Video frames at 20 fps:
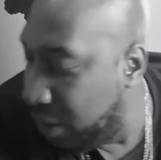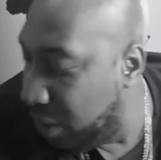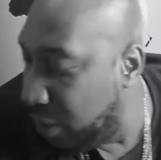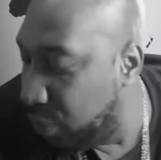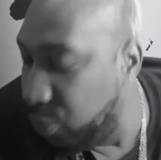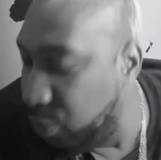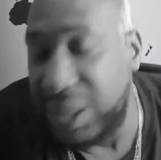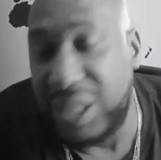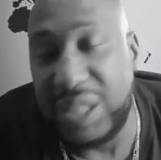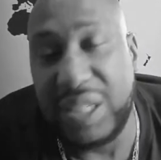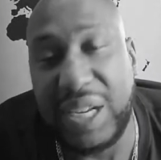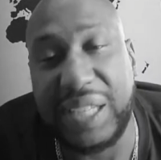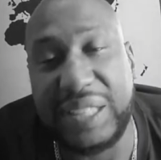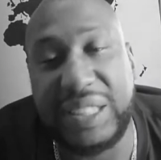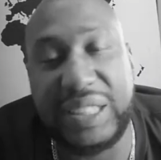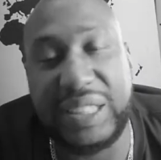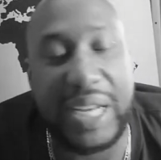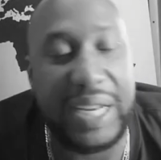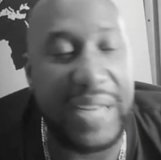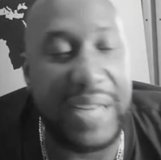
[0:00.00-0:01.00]
The reason I
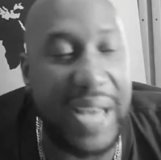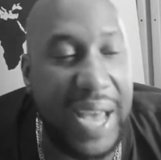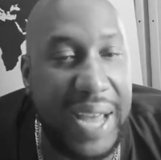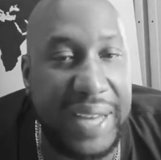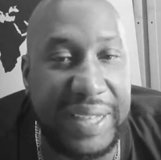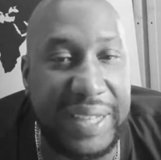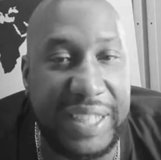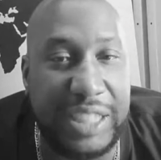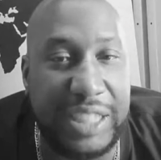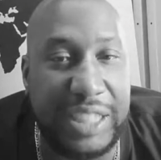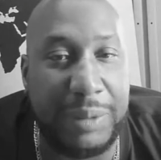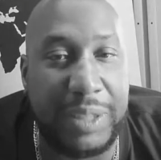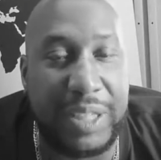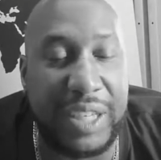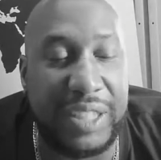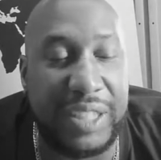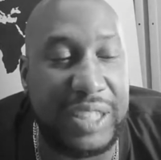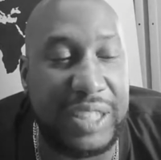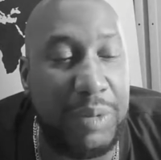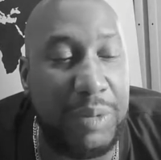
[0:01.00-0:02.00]
say that is
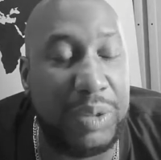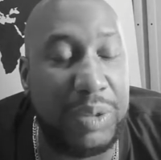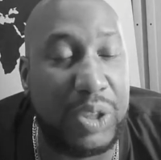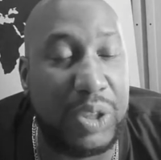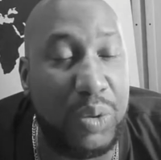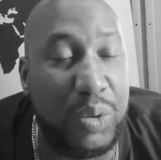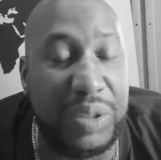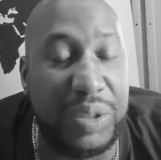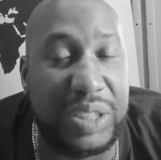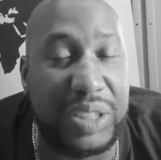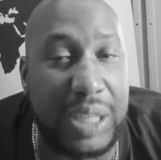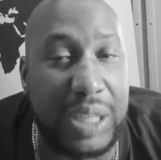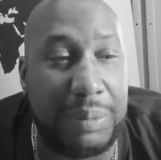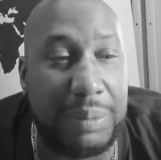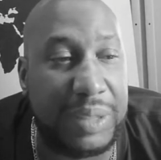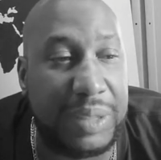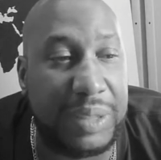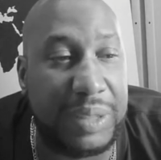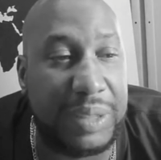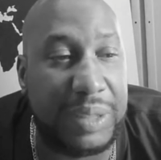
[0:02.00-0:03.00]
because he was doing
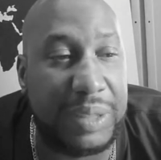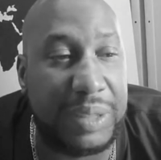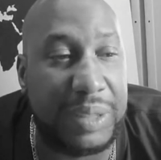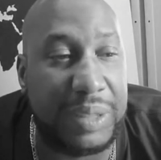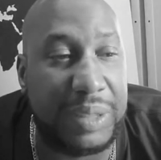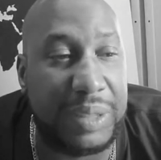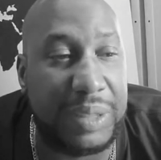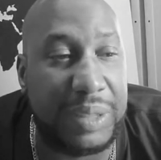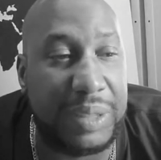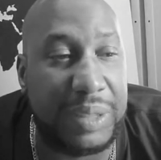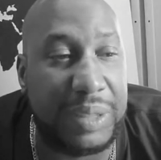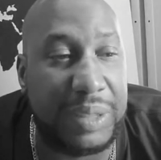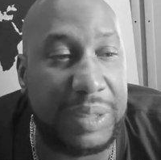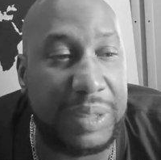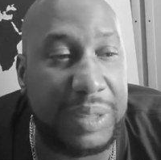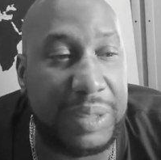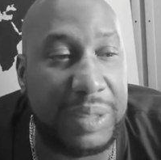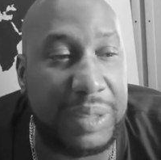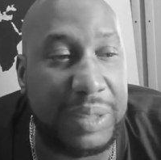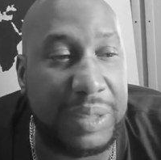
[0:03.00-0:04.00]
something,
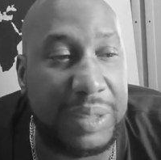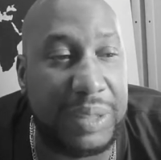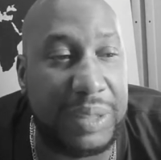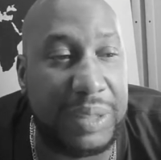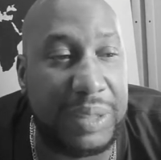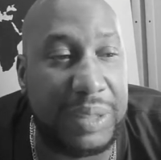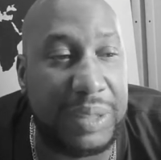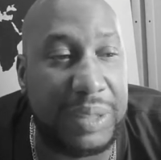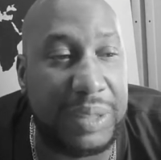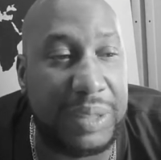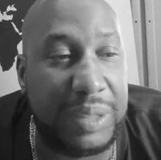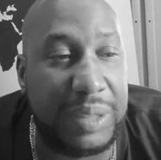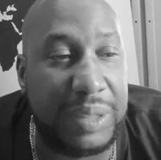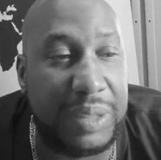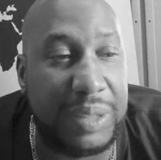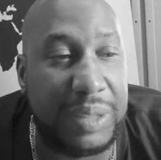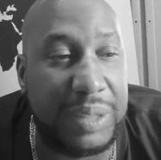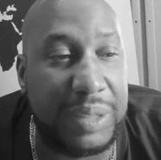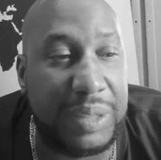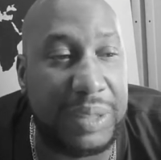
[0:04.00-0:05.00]
and from what
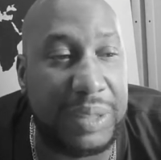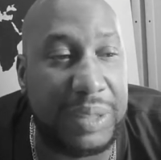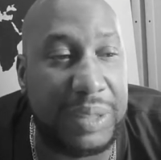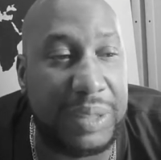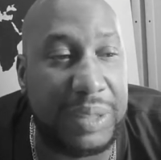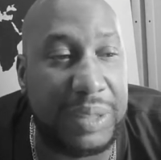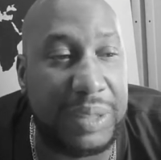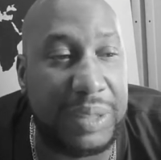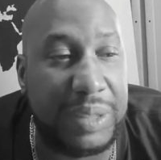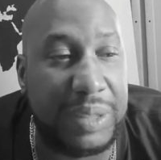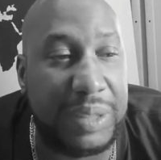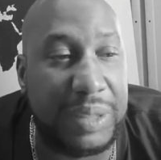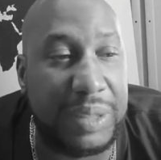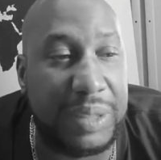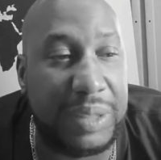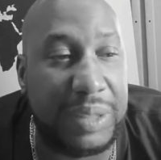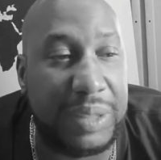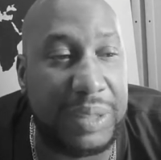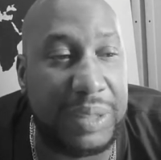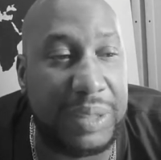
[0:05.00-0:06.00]
he did, I
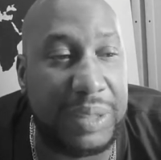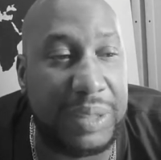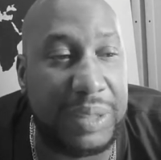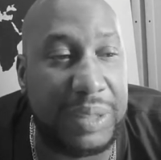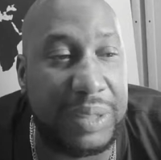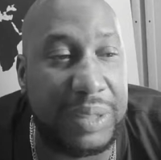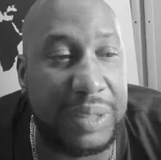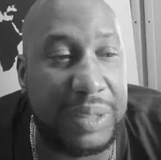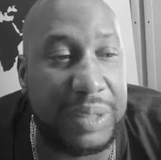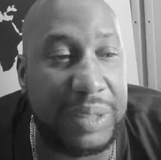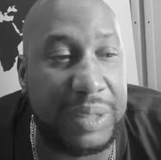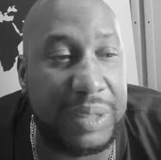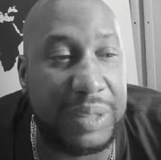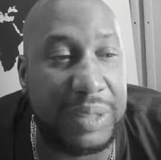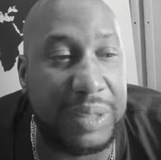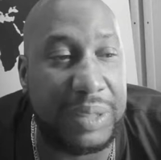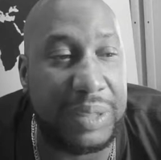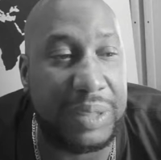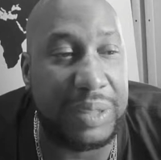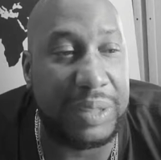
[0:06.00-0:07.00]
was able to spin
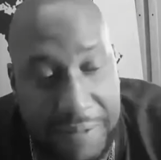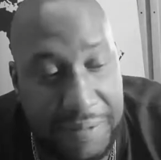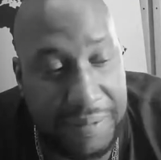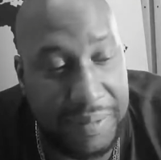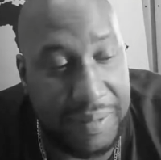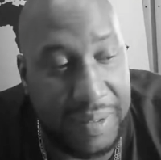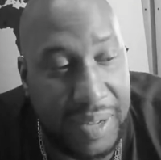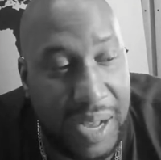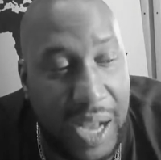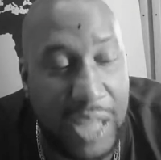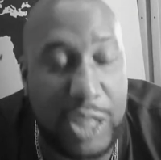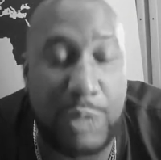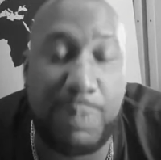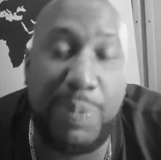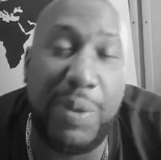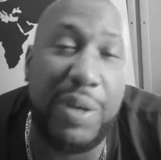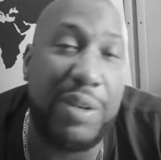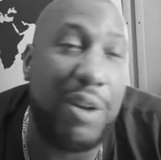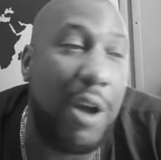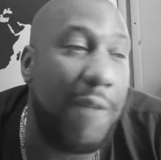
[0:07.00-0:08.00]
off. I
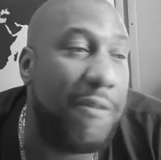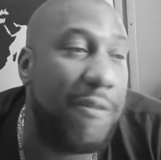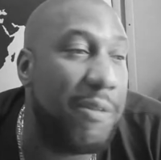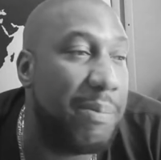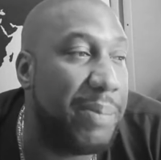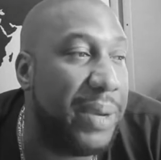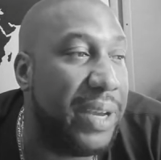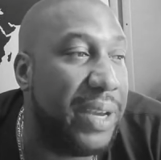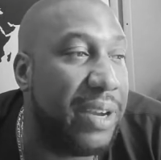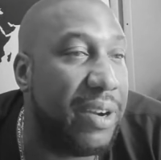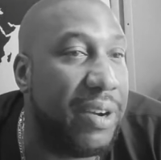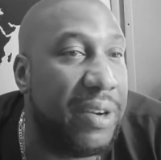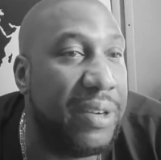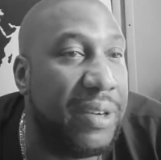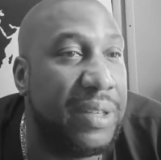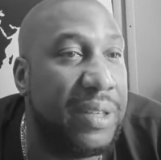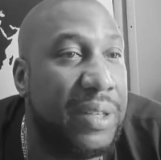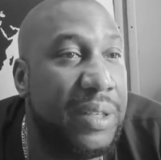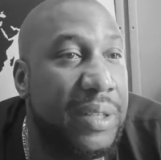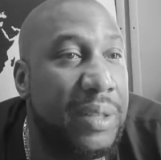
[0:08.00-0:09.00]
spun off of Big
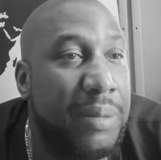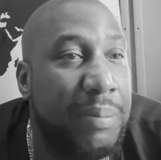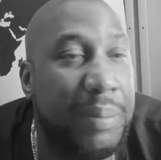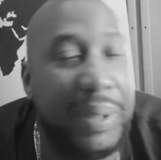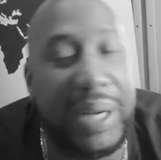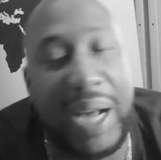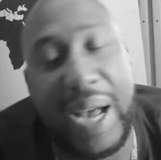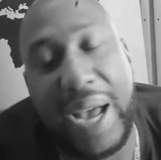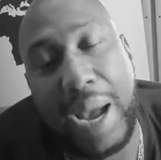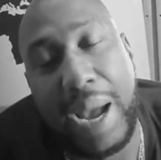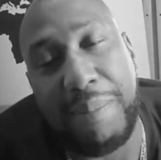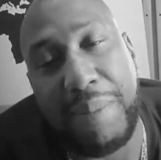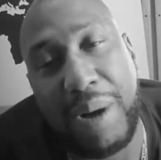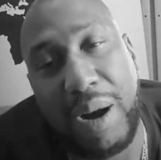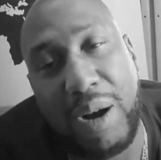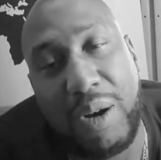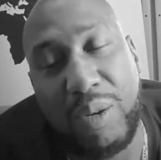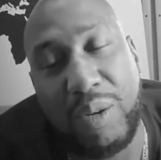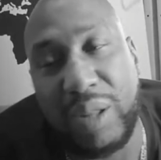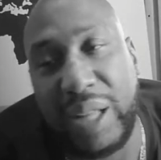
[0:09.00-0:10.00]
Hurt, but I had my
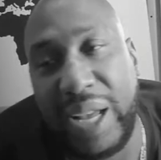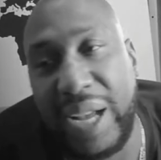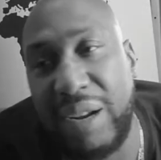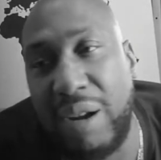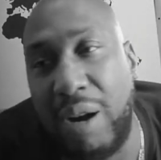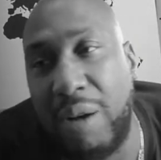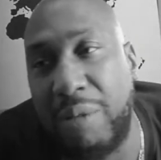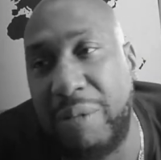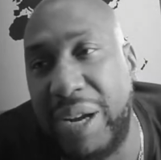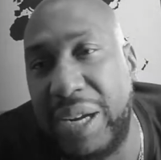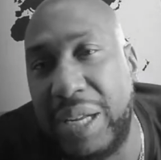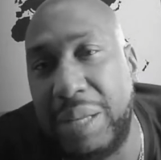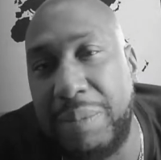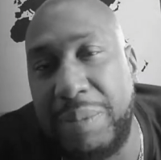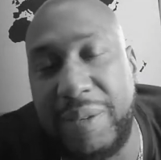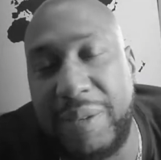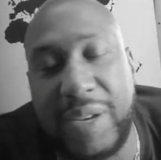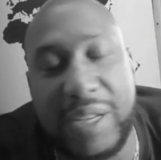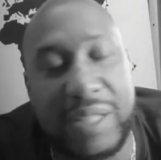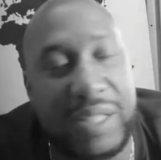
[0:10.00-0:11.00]
own lane already
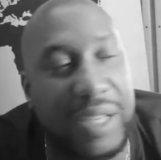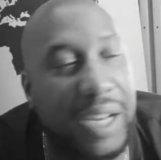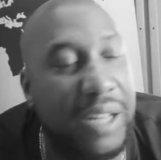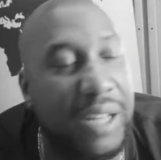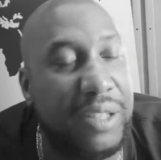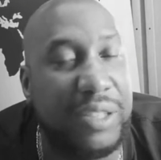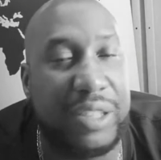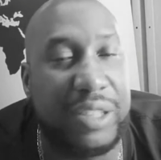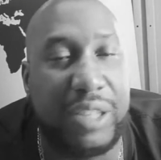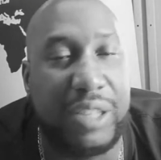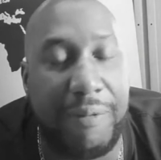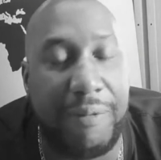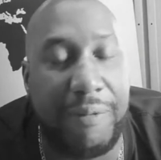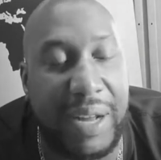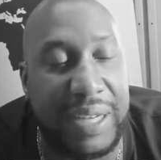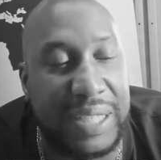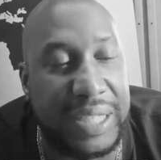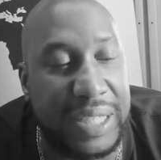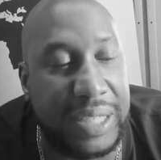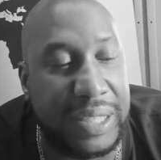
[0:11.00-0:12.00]
because of other stuff
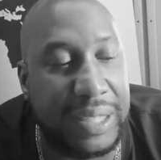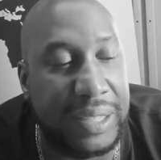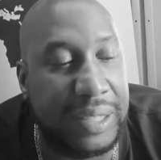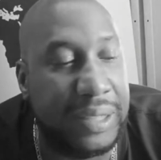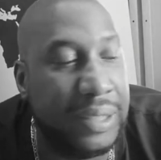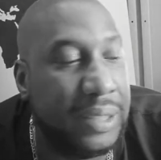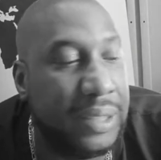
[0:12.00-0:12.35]
I did.